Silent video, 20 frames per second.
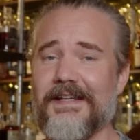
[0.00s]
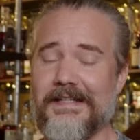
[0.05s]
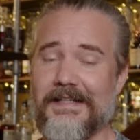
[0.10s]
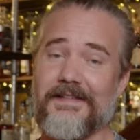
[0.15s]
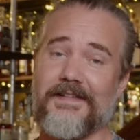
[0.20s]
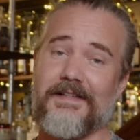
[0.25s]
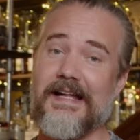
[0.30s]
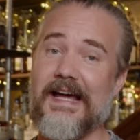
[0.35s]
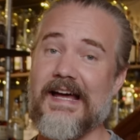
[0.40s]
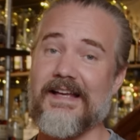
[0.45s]
and
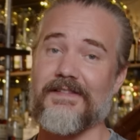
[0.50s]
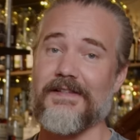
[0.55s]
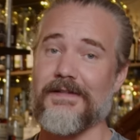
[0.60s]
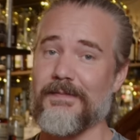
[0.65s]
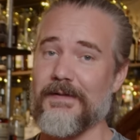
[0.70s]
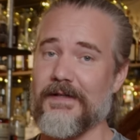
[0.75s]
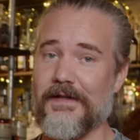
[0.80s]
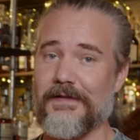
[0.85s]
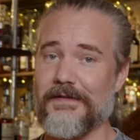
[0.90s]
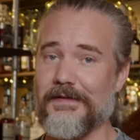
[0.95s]
it's classic
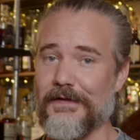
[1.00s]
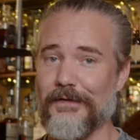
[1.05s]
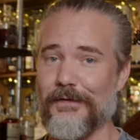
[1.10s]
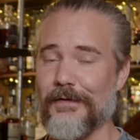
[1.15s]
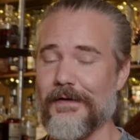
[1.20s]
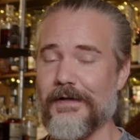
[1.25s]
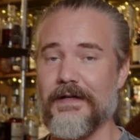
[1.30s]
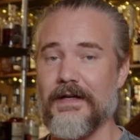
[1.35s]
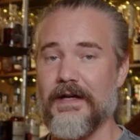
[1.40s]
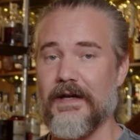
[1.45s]
because it's
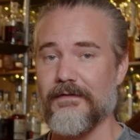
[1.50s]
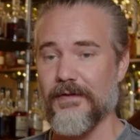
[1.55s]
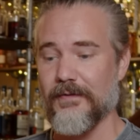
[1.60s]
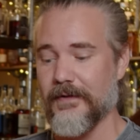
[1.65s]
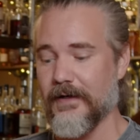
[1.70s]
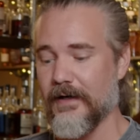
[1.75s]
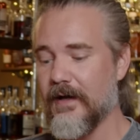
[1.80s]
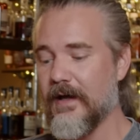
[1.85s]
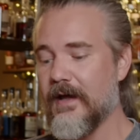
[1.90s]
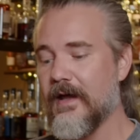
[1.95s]
freaking
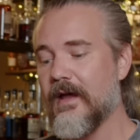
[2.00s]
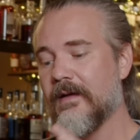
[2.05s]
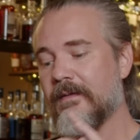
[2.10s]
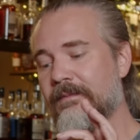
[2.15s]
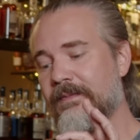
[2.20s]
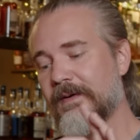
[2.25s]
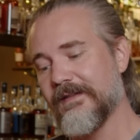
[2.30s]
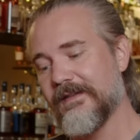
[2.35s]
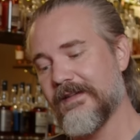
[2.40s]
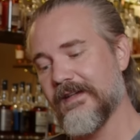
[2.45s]
everywhere.
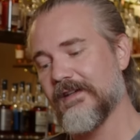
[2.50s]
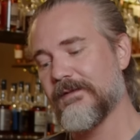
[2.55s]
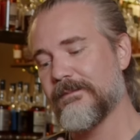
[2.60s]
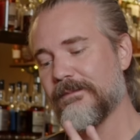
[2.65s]
Yeah. But this